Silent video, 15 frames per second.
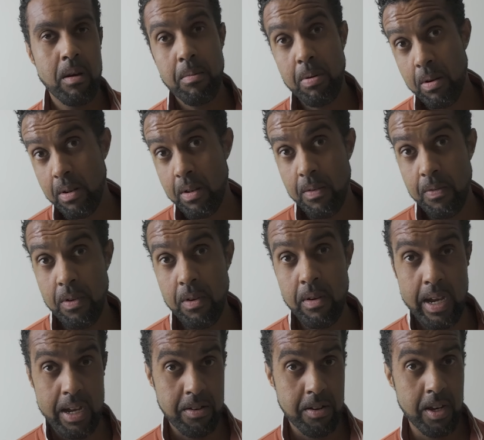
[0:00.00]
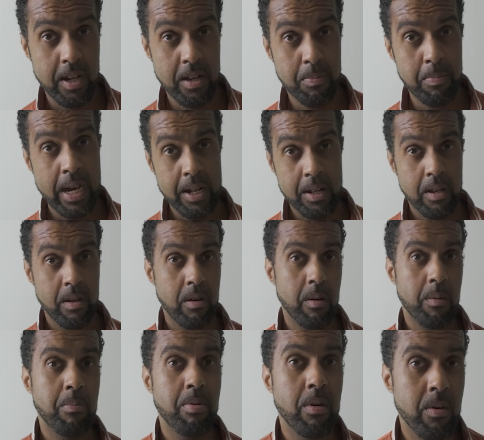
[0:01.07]
point of view as an expat
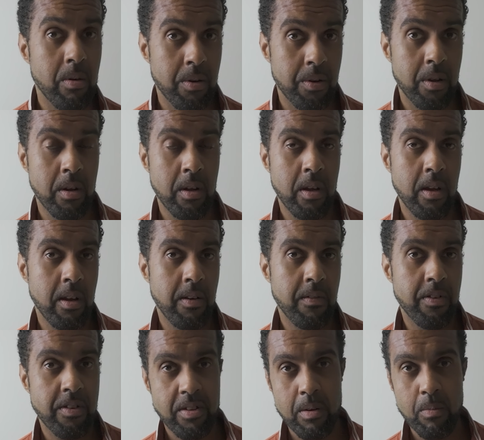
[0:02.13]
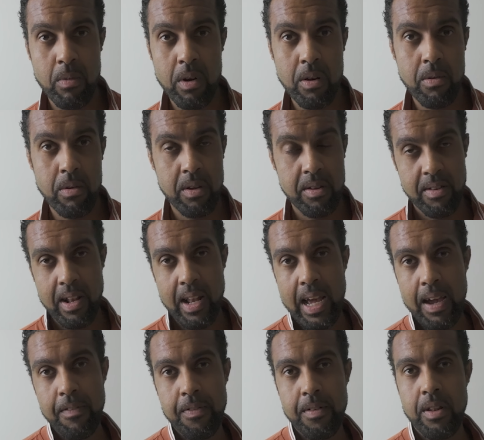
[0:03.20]
abroad, for someone who has
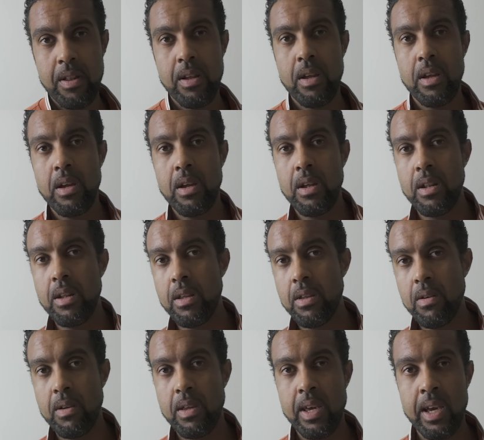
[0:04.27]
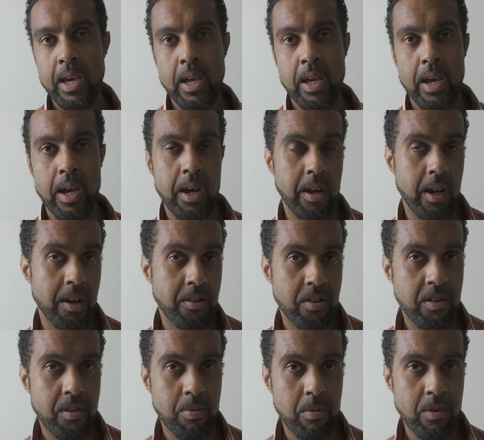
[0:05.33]
left the UK. And I
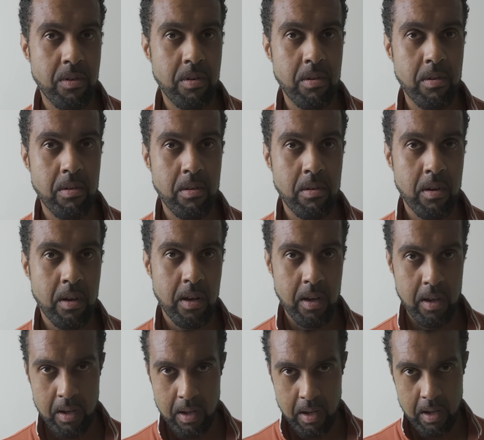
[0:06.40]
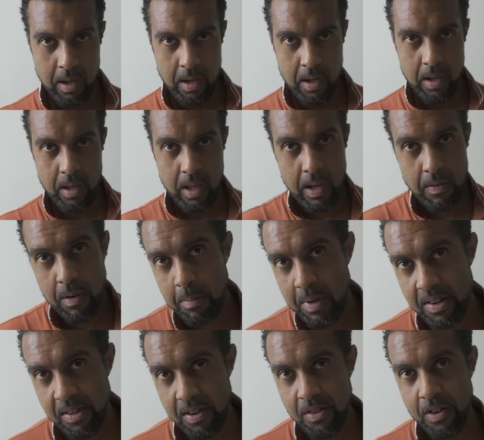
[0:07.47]
just want to give a
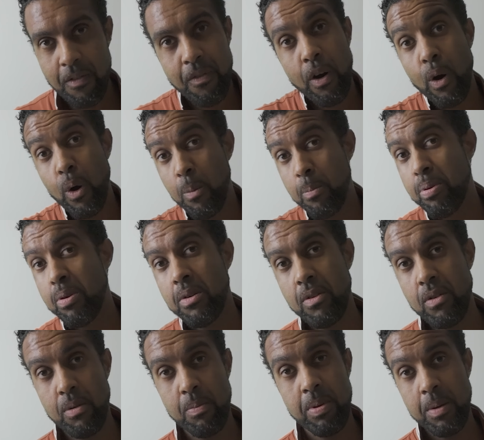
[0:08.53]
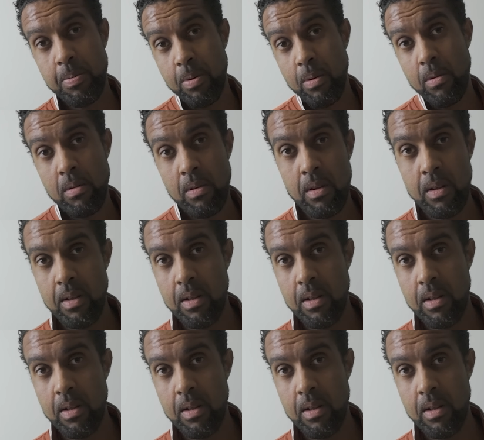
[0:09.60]
message of hope to people